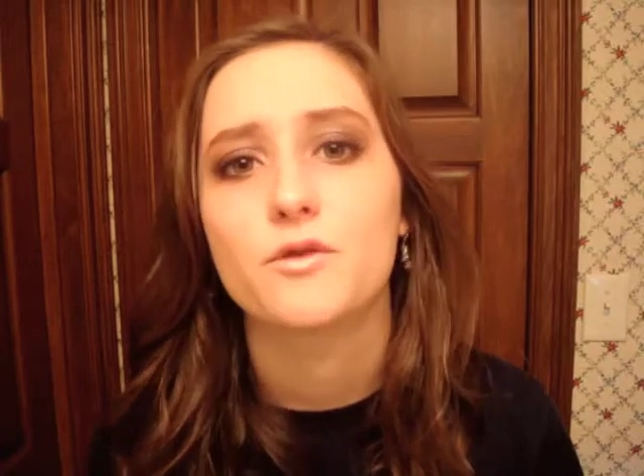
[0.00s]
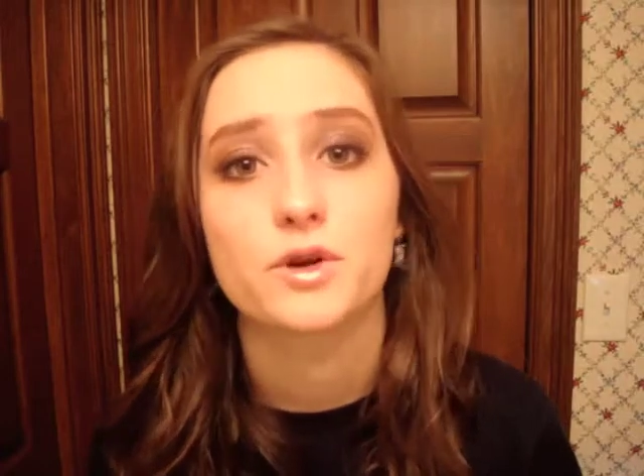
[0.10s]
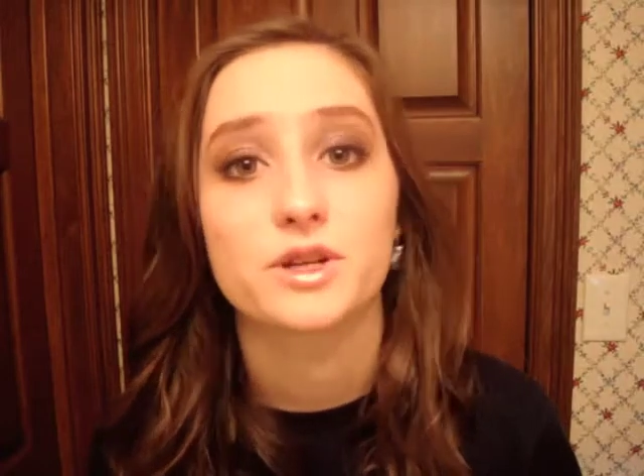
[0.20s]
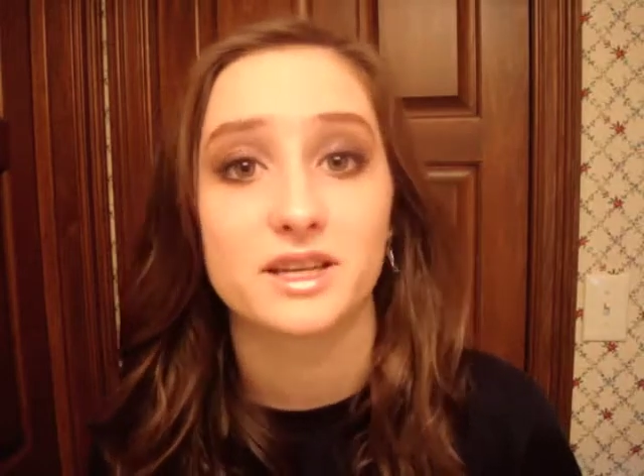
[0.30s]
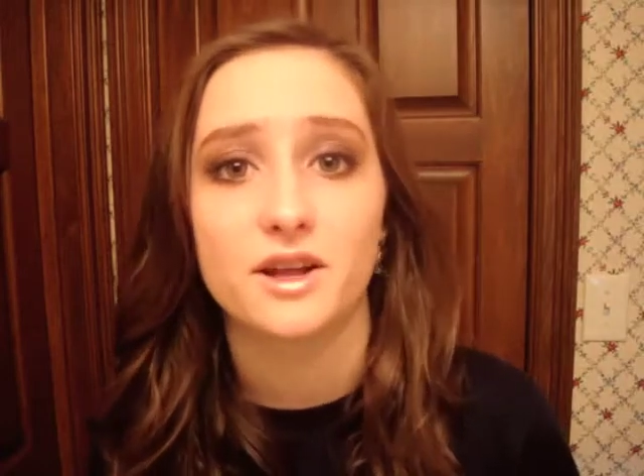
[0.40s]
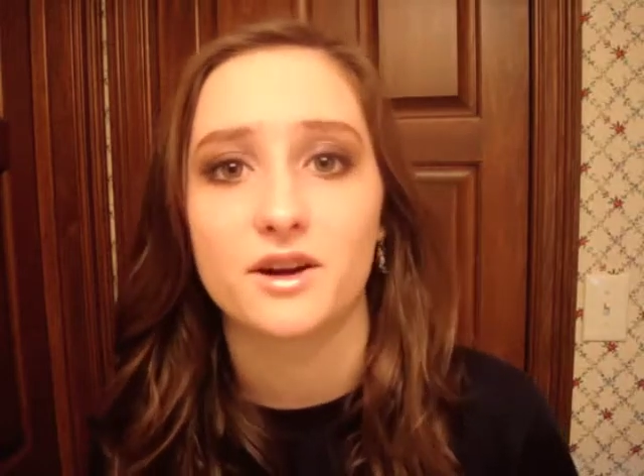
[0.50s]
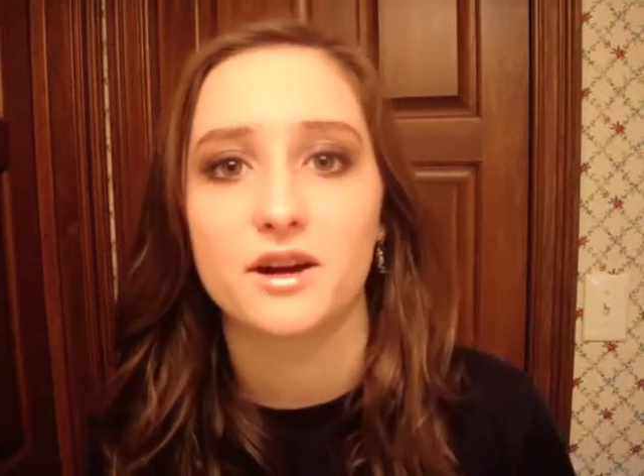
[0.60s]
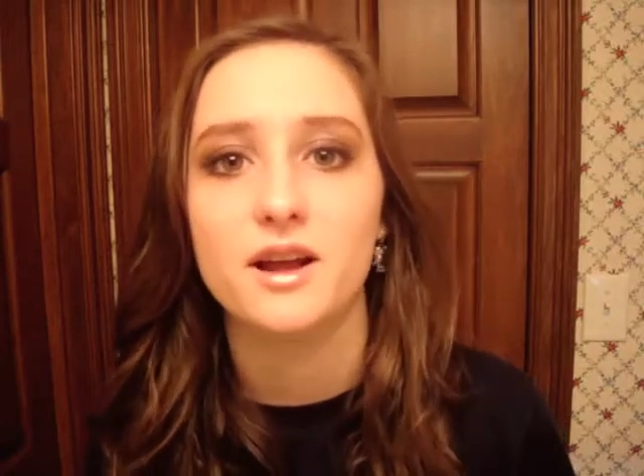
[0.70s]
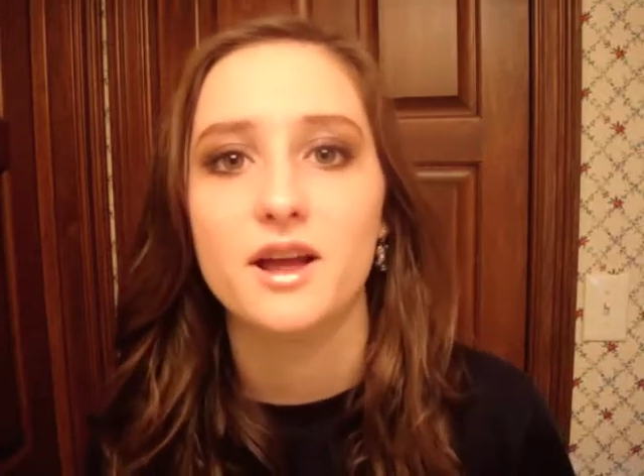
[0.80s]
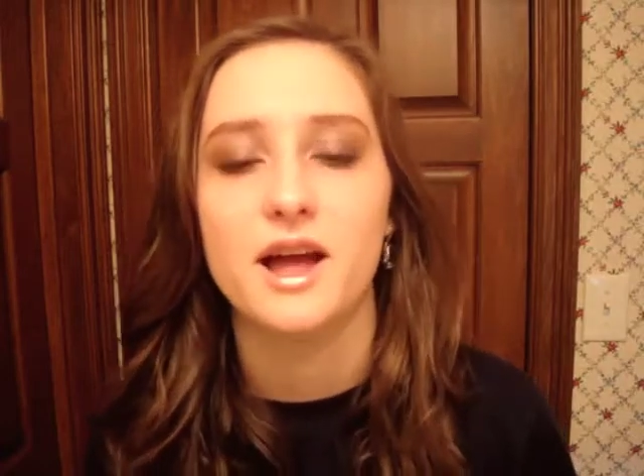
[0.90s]
of what to get
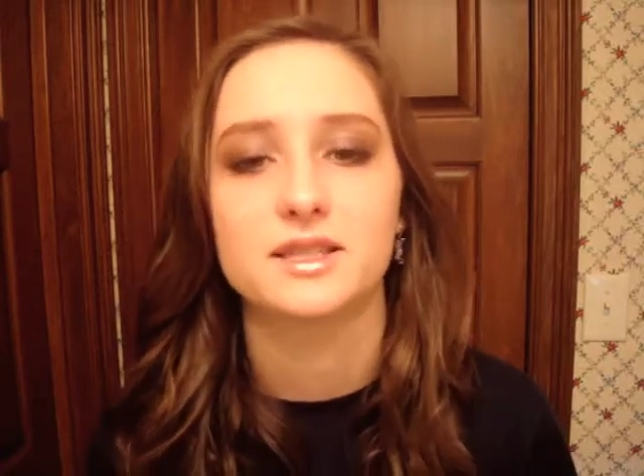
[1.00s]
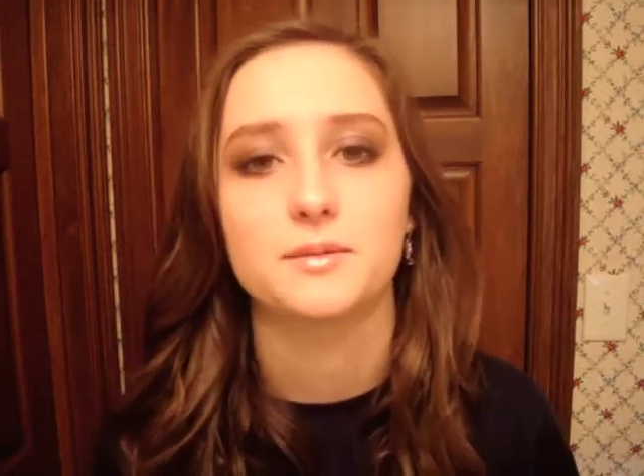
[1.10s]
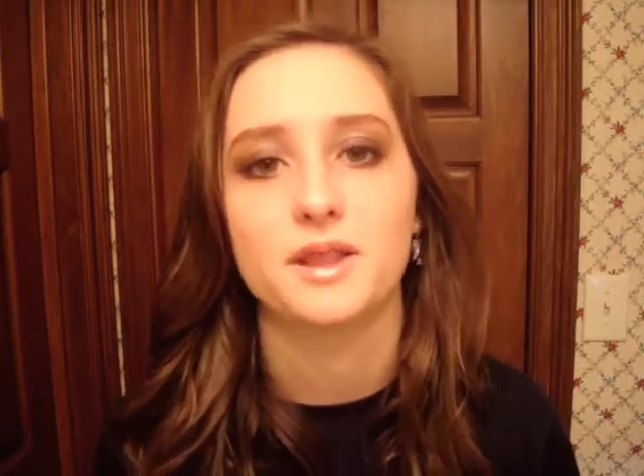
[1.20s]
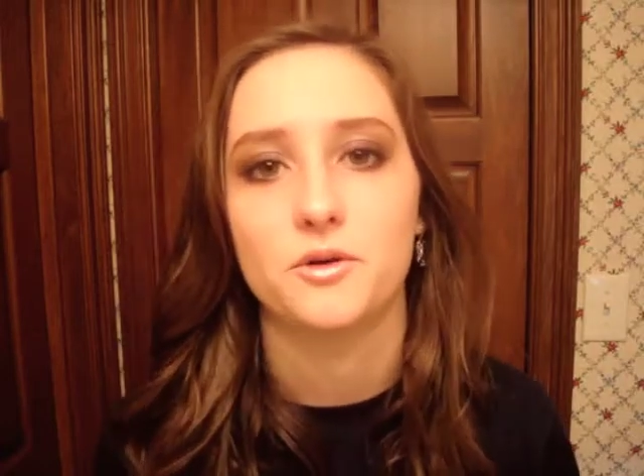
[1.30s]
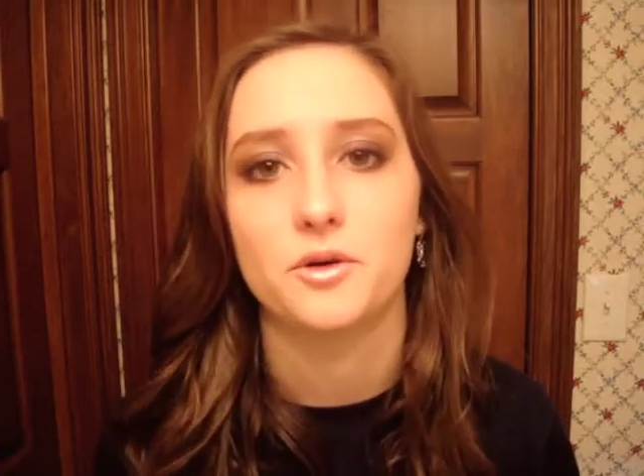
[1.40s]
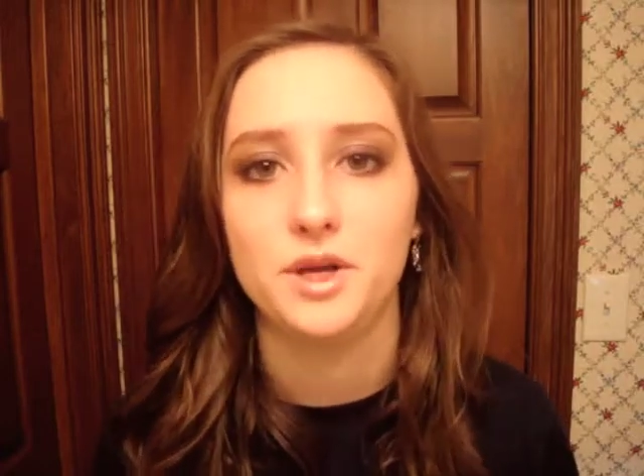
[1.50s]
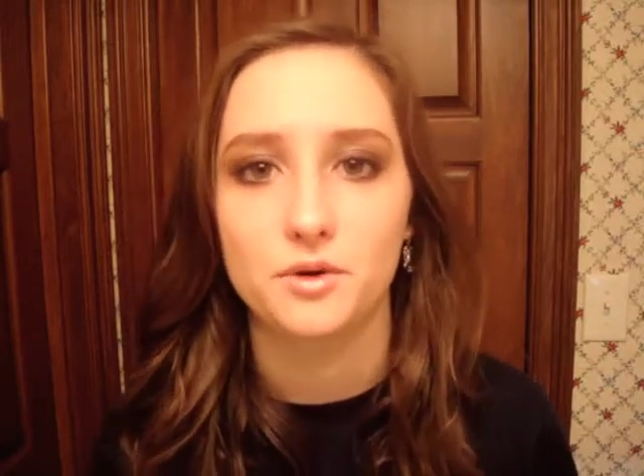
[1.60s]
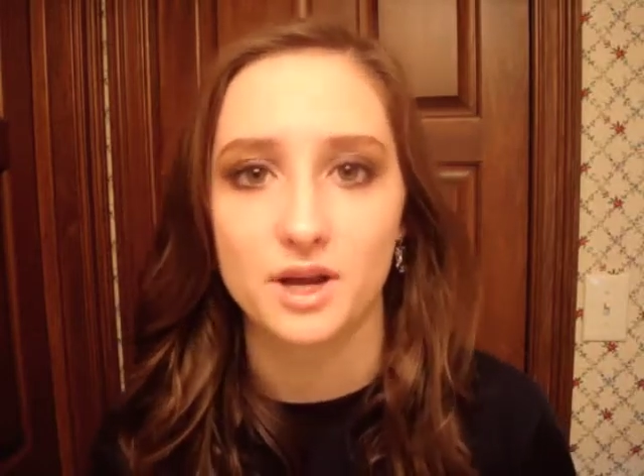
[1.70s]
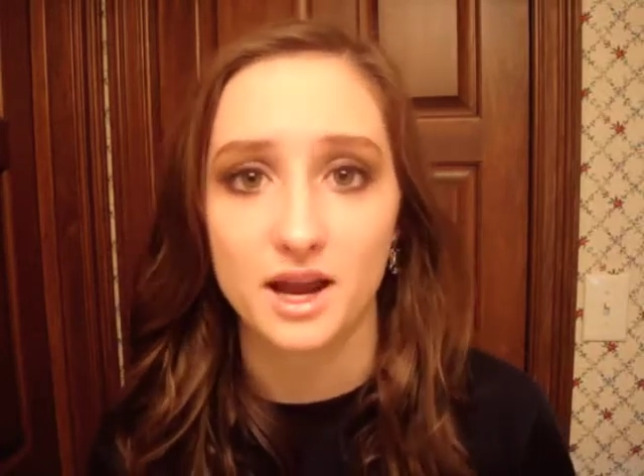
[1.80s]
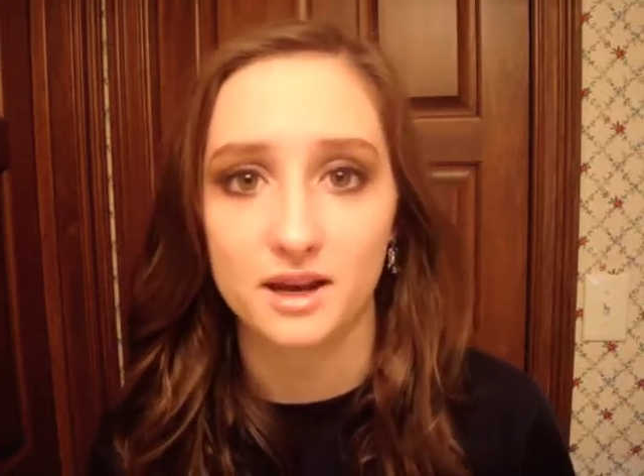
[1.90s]
her and something that would be
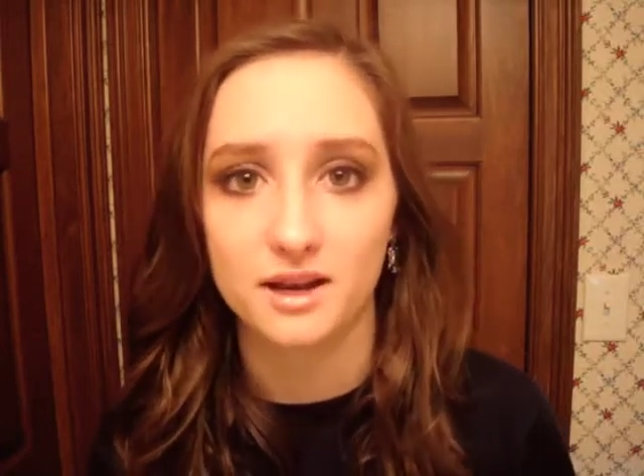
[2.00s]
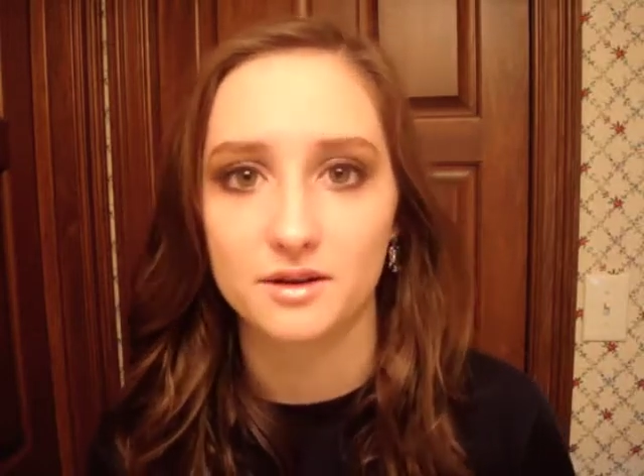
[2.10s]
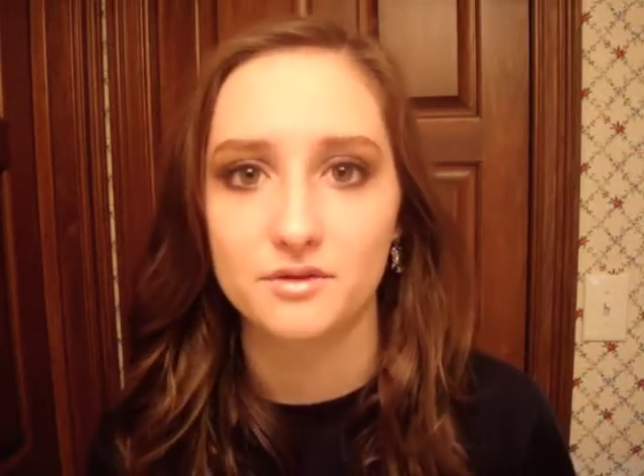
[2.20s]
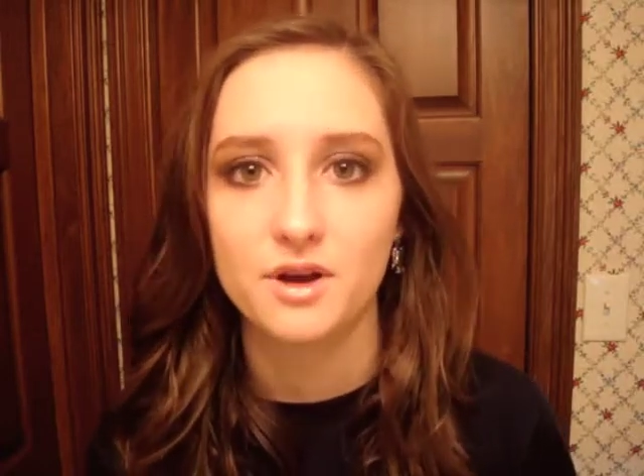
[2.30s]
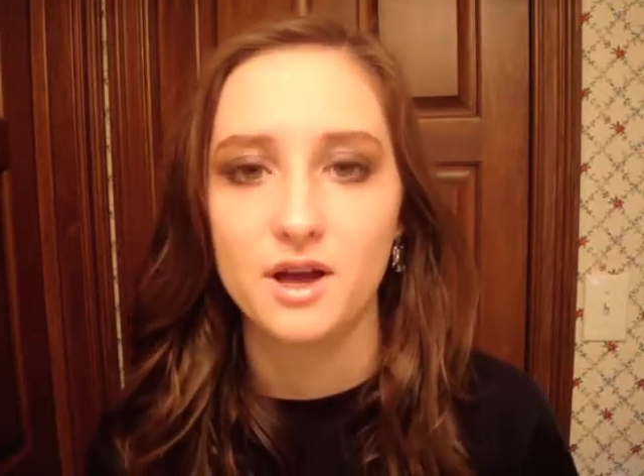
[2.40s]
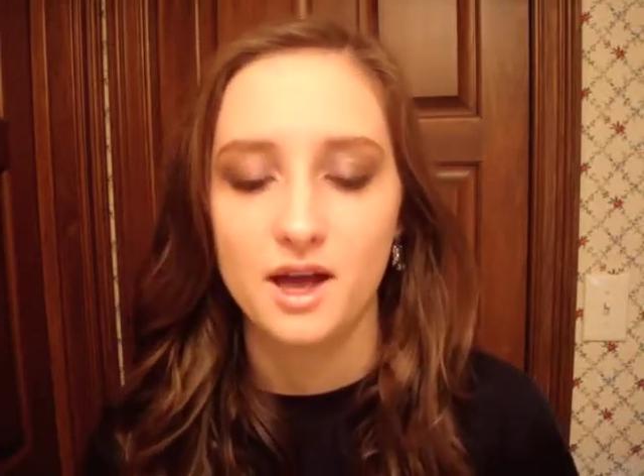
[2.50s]
creative.